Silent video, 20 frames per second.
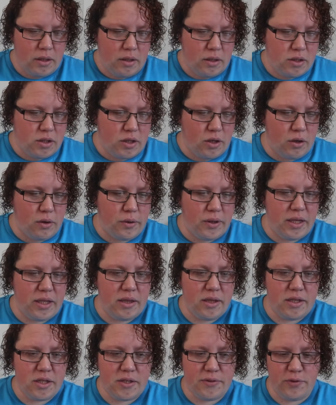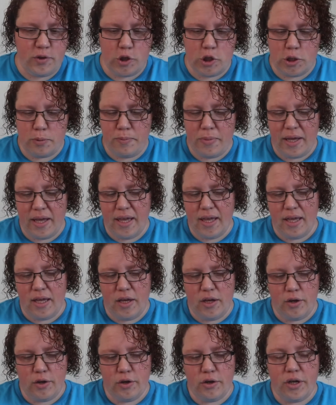So in this first bag
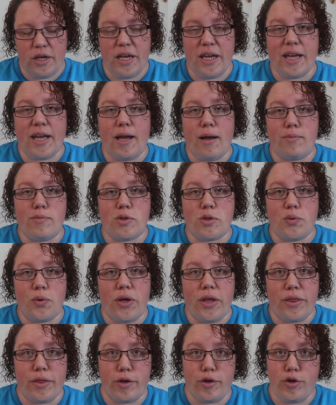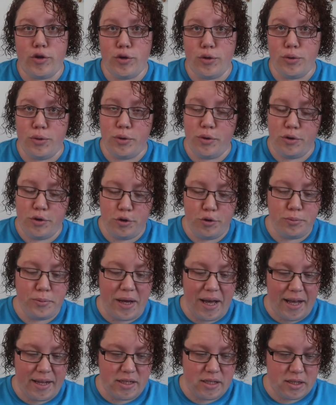here, it comes with two, two
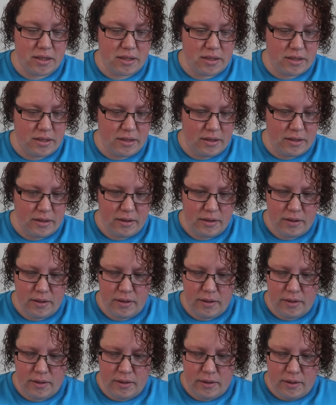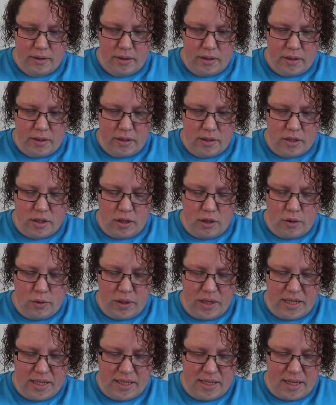masks. So
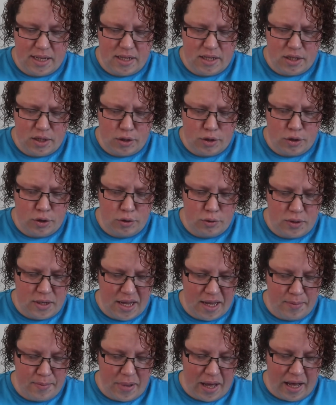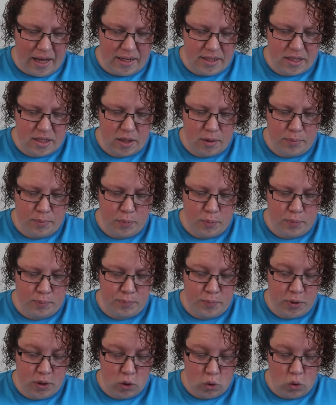it says two-day mask,
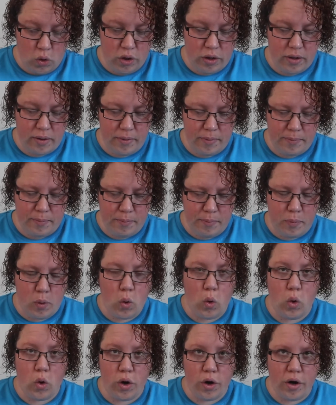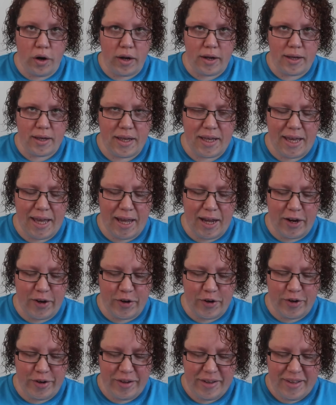pure pore
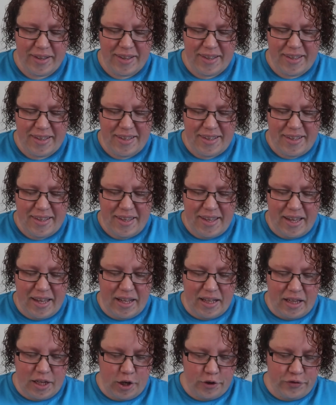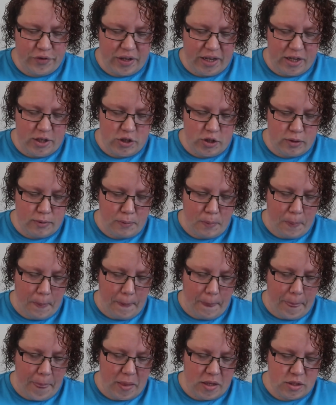care, and clarification.
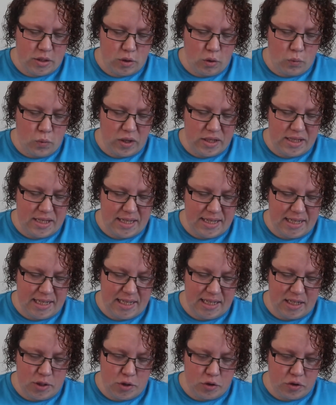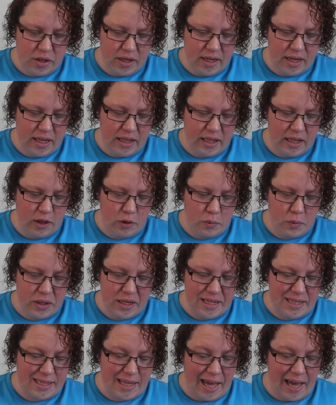So one's a tea tree and the other
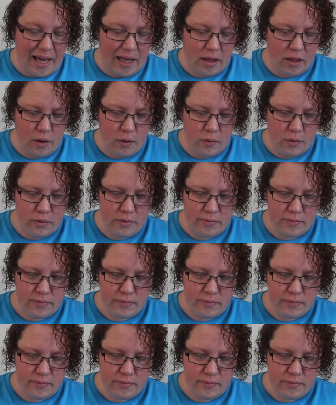one is aloe.